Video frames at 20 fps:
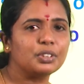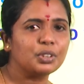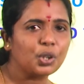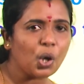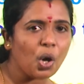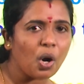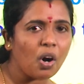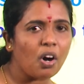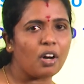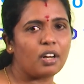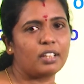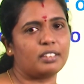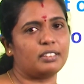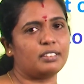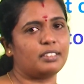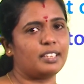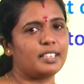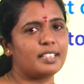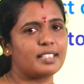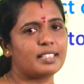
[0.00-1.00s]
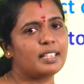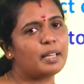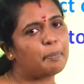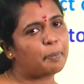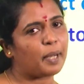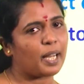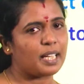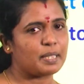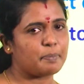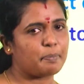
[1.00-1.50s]
Gone is the
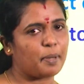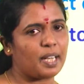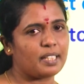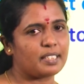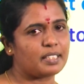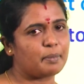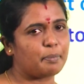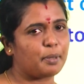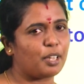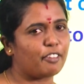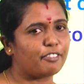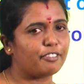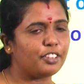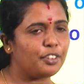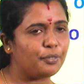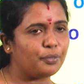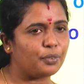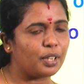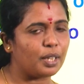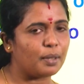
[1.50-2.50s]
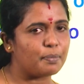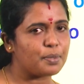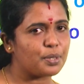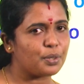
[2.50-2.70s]
past participle of the verb.